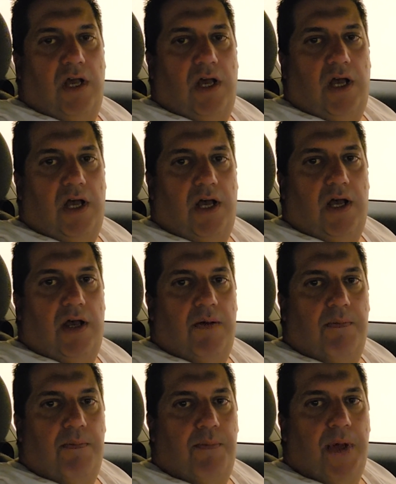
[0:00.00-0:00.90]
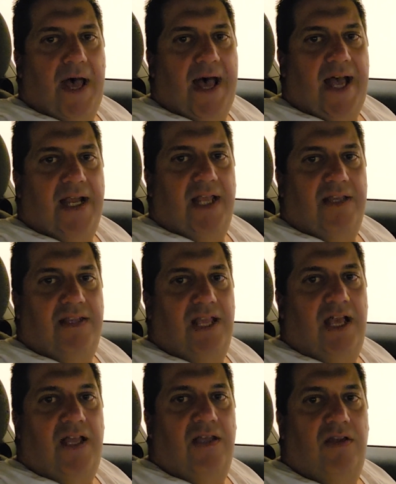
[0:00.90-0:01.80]
back at
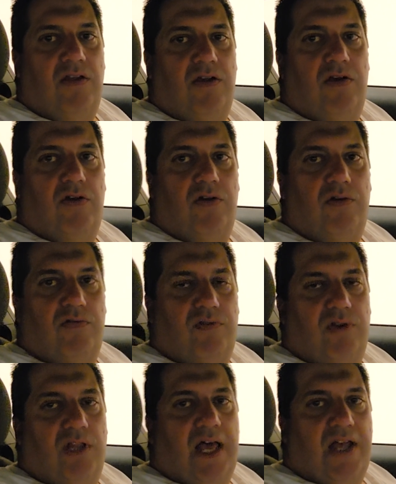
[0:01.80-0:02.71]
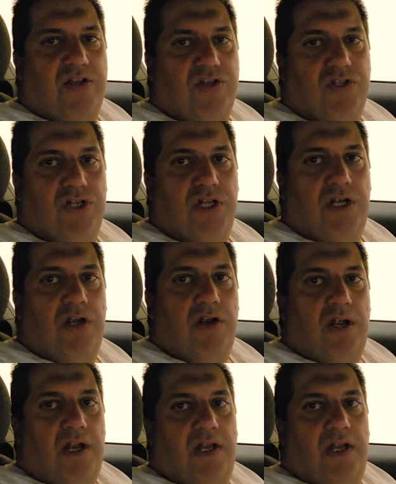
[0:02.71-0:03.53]
the end of last year,